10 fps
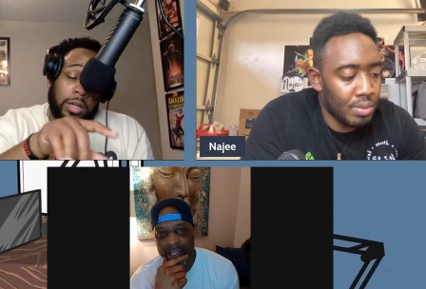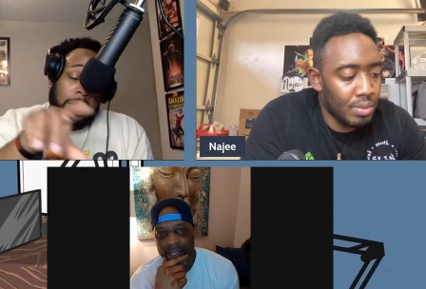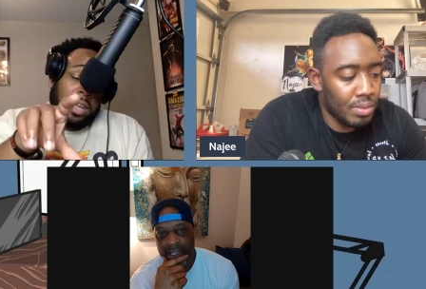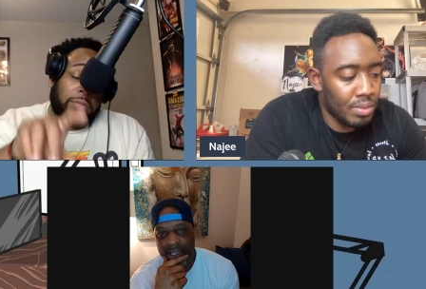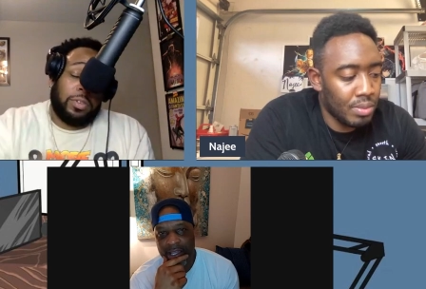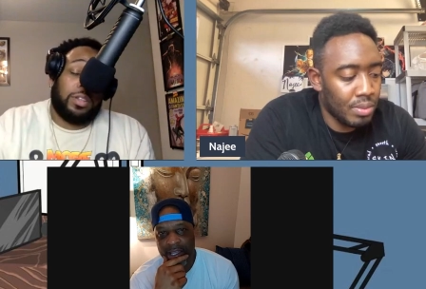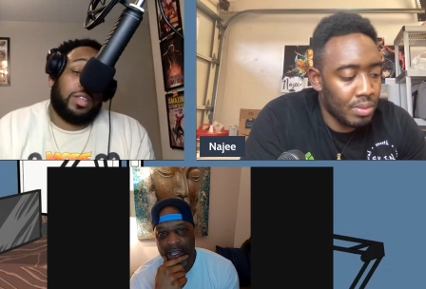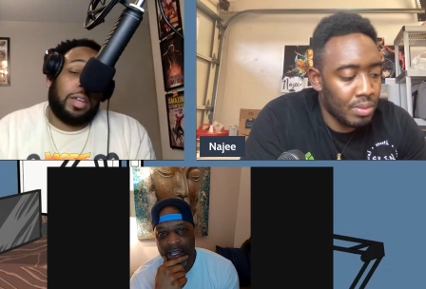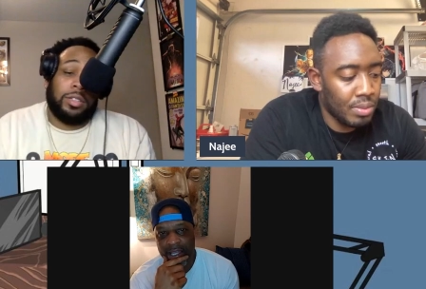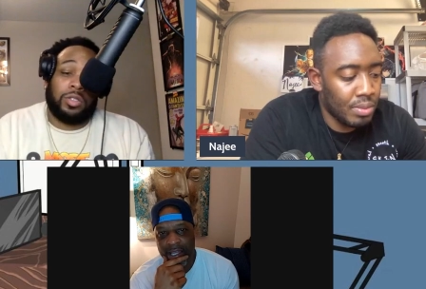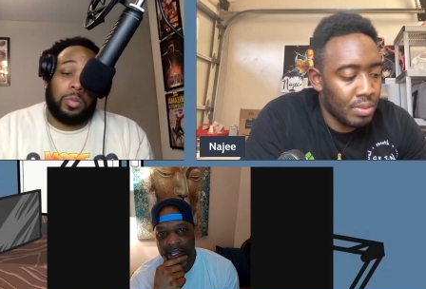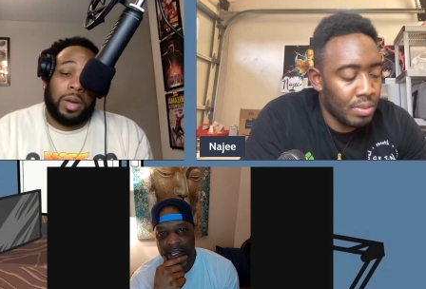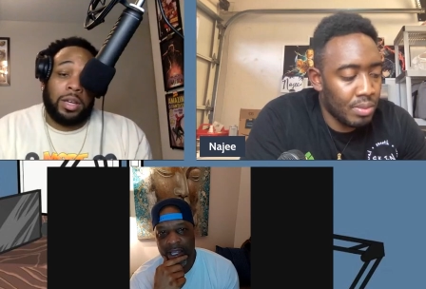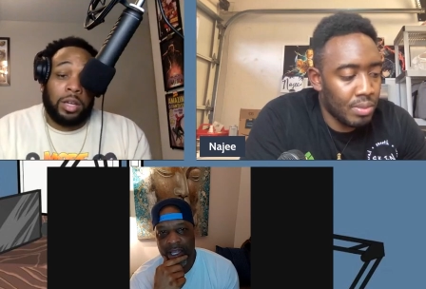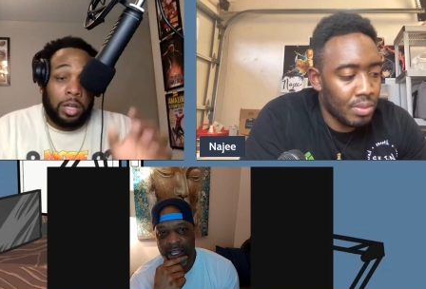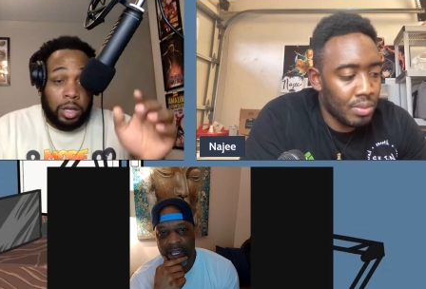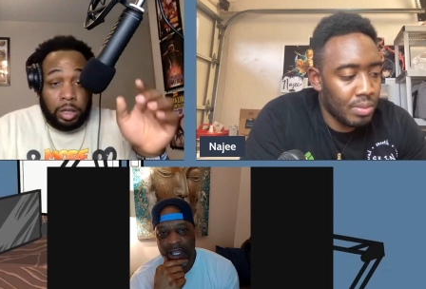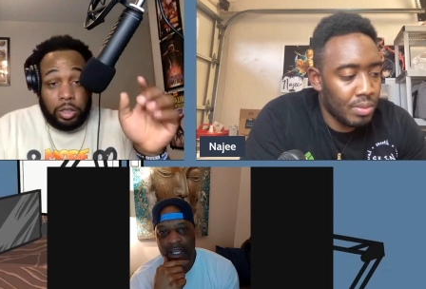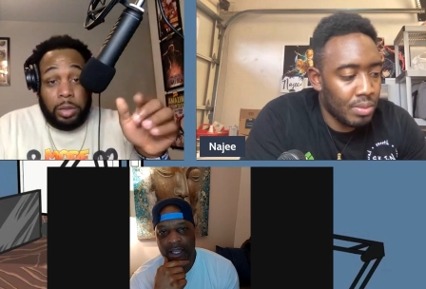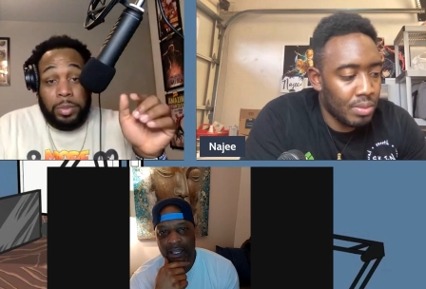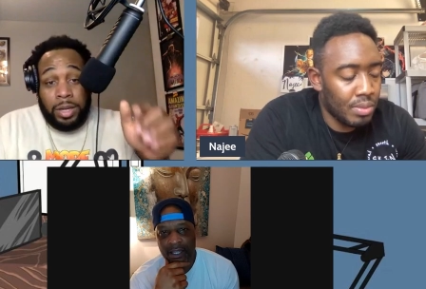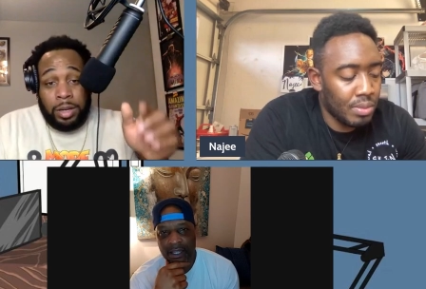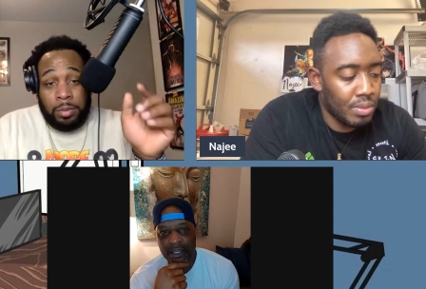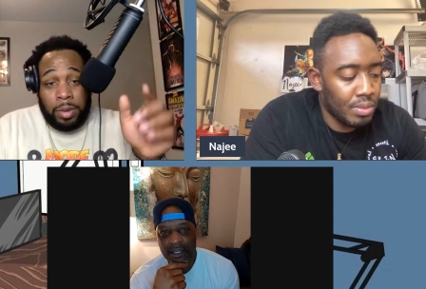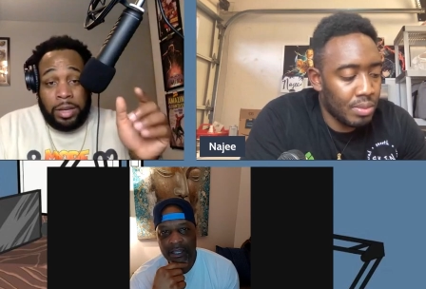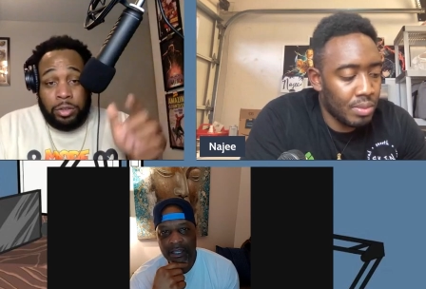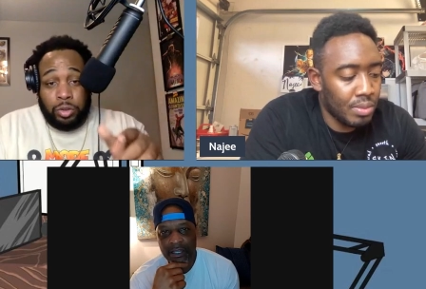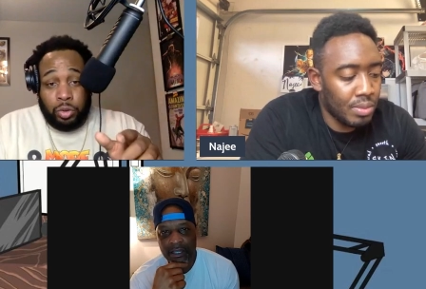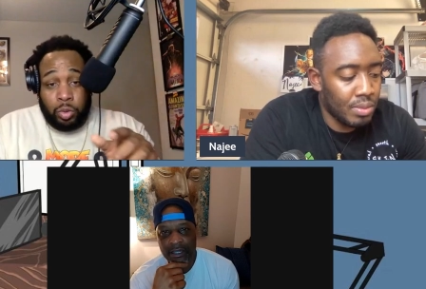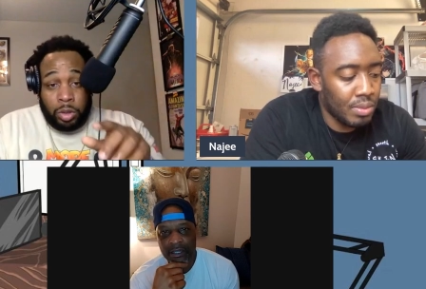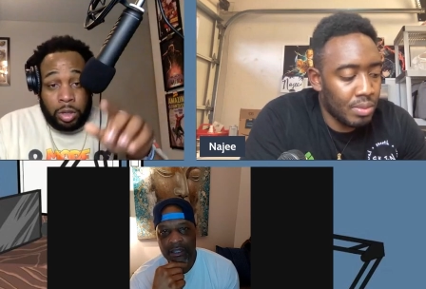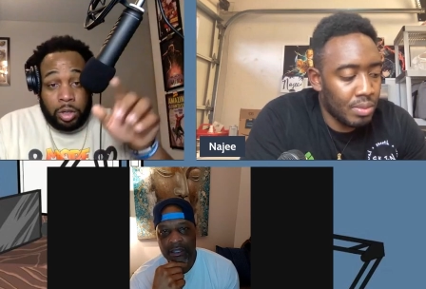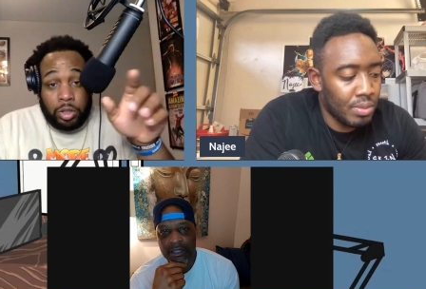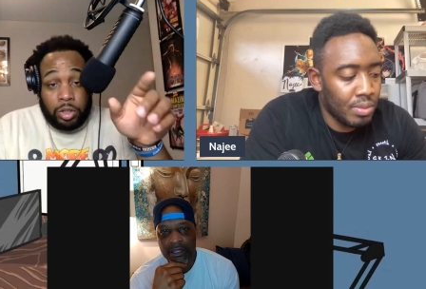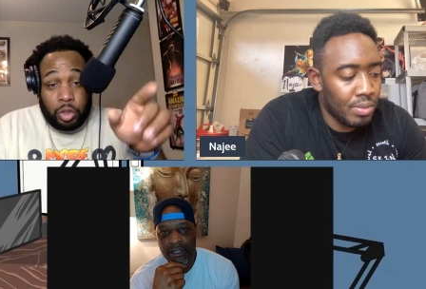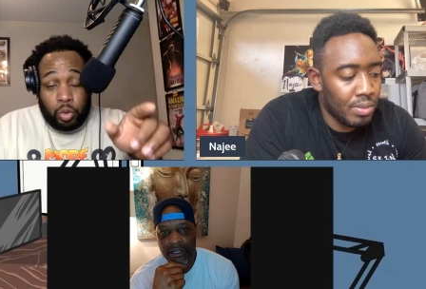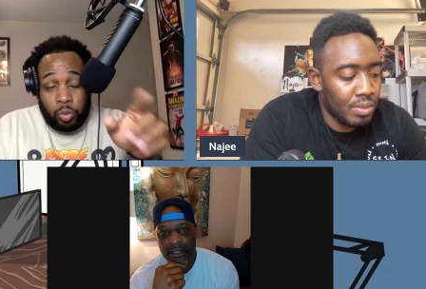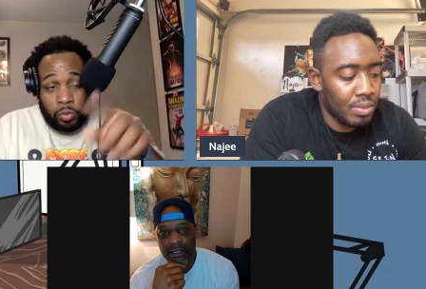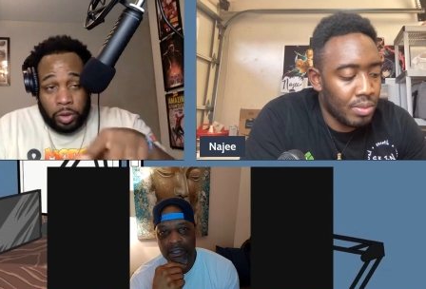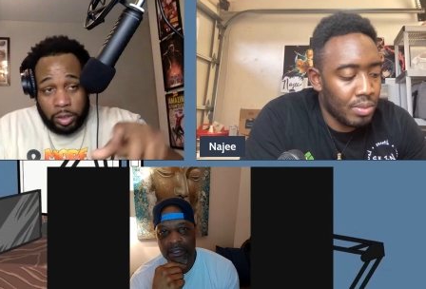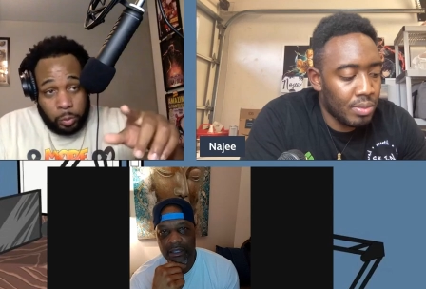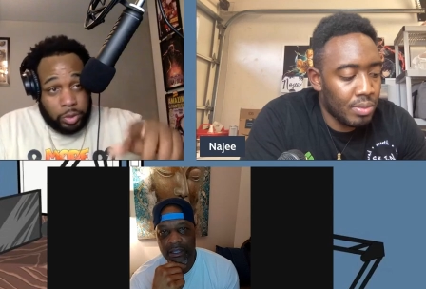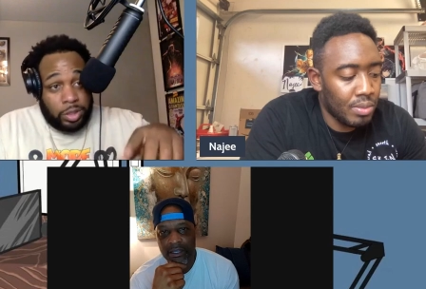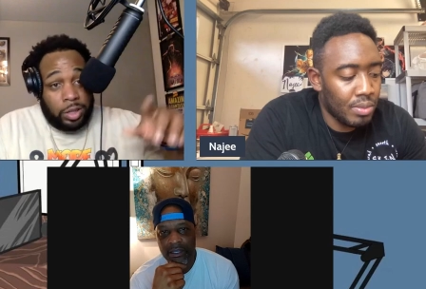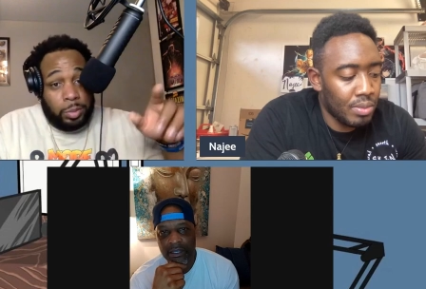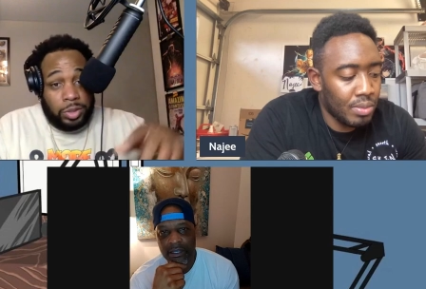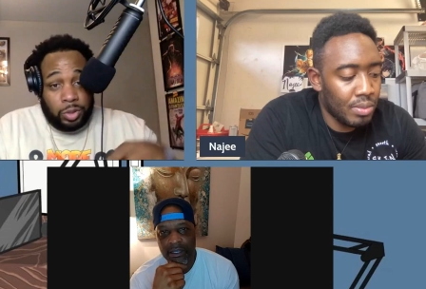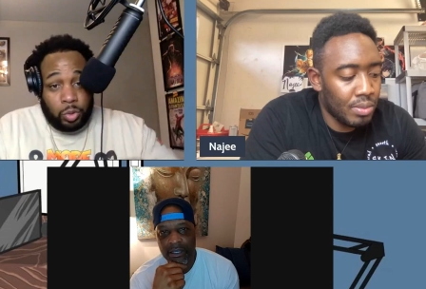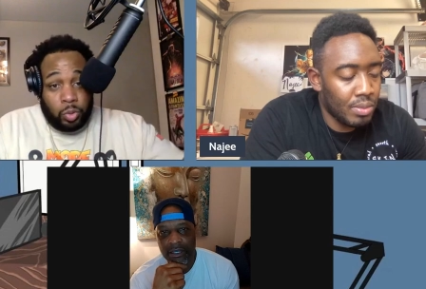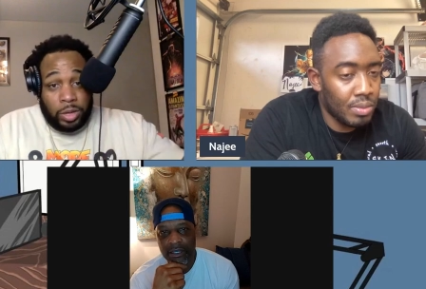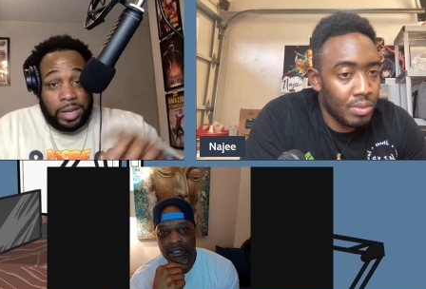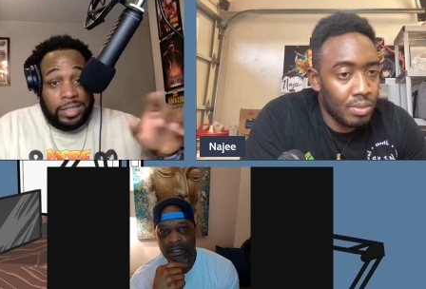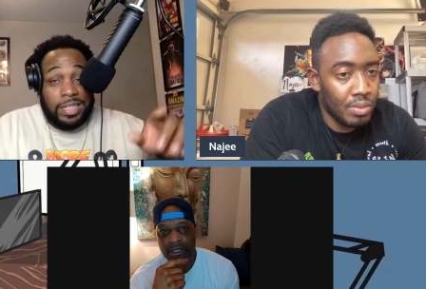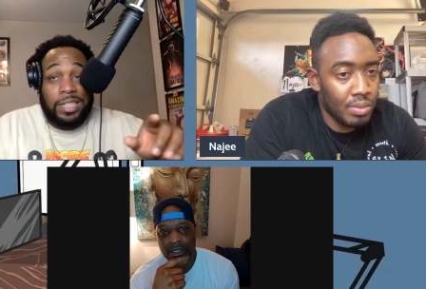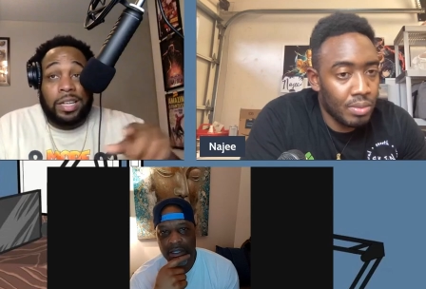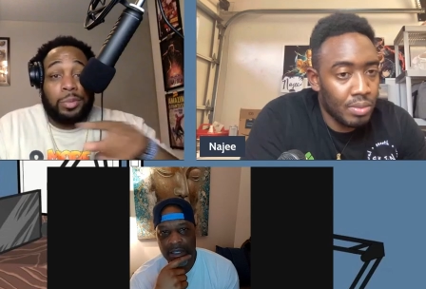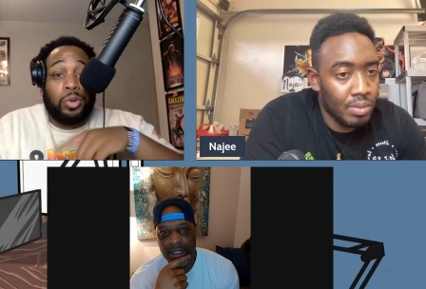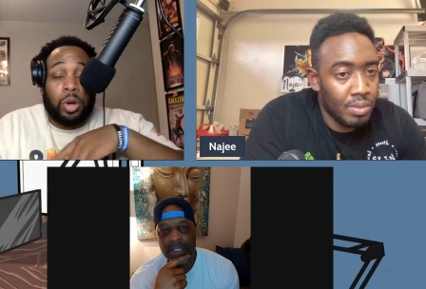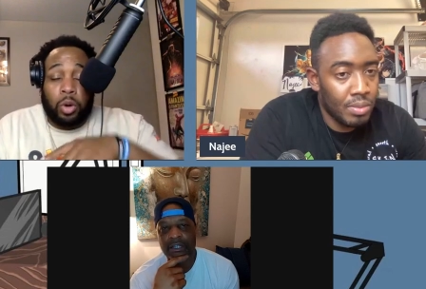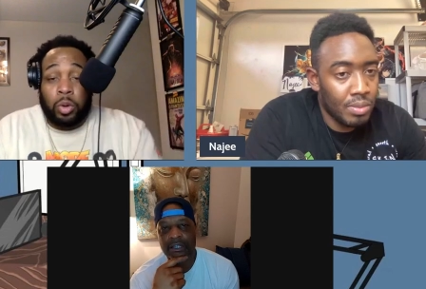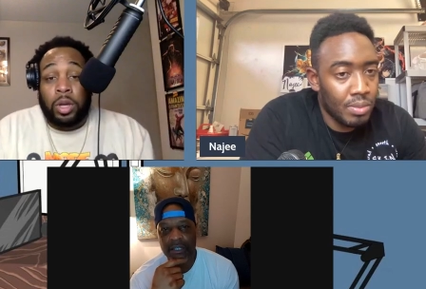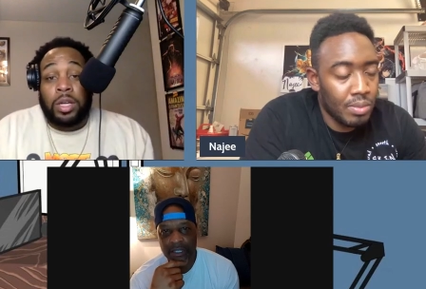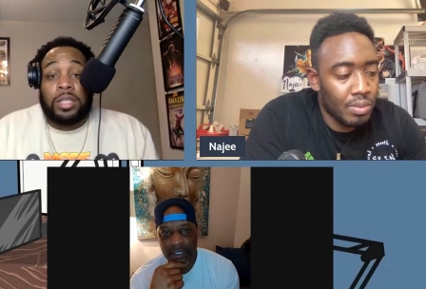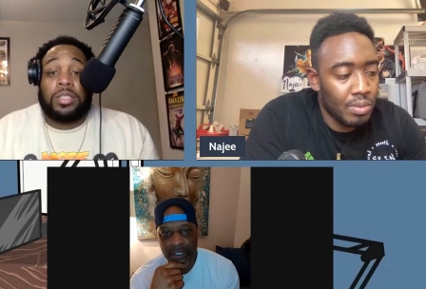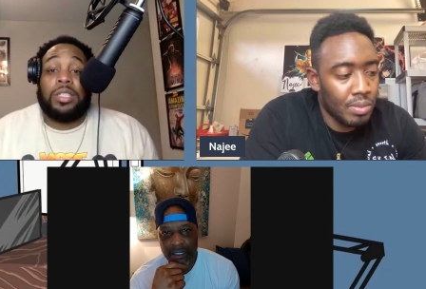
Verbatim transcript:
Speaker 1: uh name for the thing. So Mike, comedian Mike Drew, too funny with the number two, not T W O.